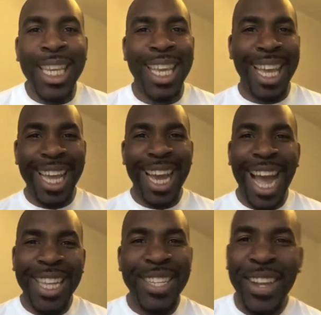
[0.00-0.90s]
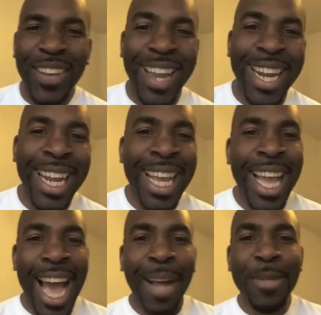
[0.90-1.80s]
how you doing?
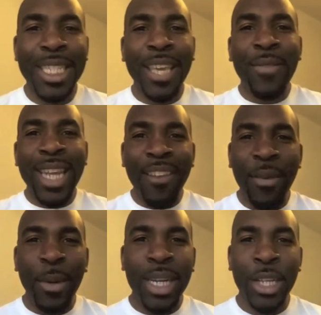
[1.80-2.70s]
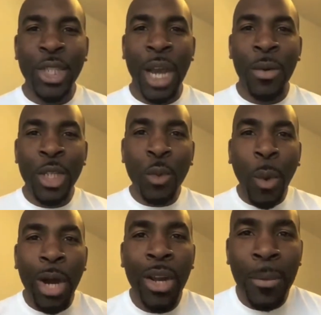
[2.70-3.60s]
I'm just giving everybody a shout. We're just
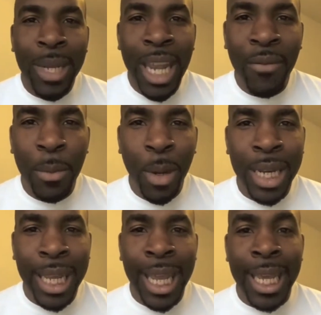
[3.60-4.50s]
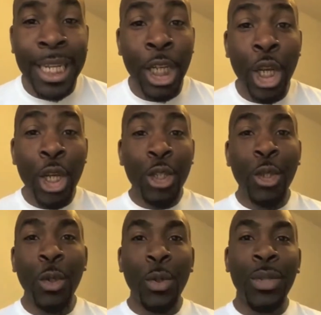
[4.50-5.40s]
welcoming everybody in
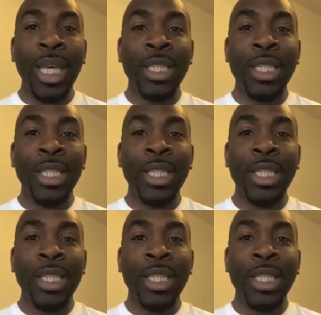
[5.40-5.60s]
to this